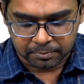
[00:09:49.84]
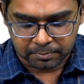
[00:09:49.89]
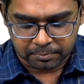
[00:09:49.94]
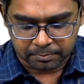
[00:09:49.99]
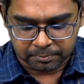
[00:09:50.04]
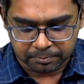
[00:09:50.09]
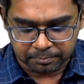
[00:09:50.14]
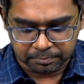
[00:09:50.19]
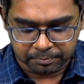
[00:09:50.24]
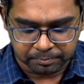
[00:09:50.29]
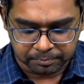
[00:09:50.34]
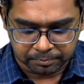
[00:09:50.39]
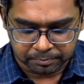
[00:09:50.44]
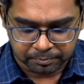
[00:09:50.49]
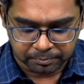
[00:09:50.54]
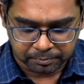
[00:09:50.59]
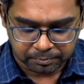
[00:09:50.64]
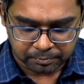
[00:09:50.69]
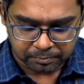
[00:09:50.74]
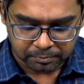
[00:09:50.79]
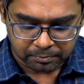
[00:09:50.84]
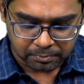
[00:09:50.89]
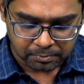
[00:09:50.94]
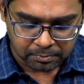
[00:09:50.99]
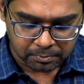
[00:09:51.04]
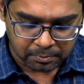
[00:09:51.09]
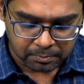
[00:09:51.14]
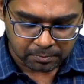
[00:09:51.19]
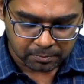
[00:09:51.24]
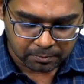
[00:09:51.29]

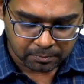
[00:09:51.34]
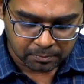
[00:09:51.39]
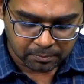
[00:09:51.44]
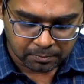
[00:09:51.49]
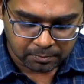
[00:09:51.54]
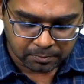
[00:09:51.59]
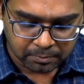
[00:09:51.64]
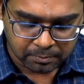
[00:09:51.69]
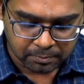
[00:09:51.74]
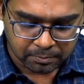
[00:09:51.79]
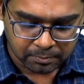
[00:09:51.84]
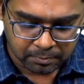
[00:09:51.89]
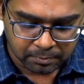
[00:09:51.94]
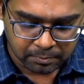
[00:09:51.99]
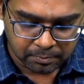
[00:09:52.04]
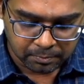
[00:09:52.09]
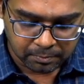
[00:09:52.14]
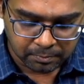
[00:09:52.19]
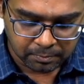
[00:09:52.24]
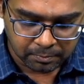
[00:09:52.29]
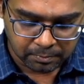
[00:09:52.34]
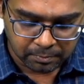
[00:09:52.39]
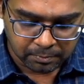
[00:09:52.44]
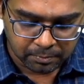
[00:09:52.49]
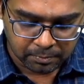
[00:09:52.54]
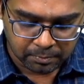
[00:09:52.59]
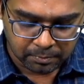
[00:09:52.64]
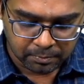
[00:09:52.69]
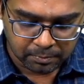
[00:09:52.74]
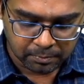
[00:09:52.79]

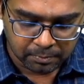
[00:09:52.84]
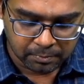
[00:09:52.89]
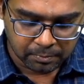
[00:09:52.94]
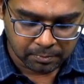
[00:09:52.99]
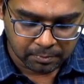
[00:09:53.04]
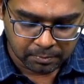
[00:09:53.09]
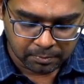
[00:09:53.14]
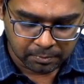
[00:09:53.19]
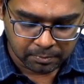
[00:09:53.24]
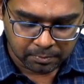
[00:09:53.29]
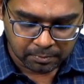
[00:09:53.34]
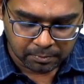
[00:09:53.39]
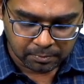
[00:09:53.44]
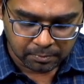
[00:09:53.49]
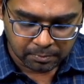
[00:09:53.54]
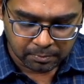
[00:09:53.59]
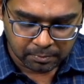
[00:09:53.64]
(silence)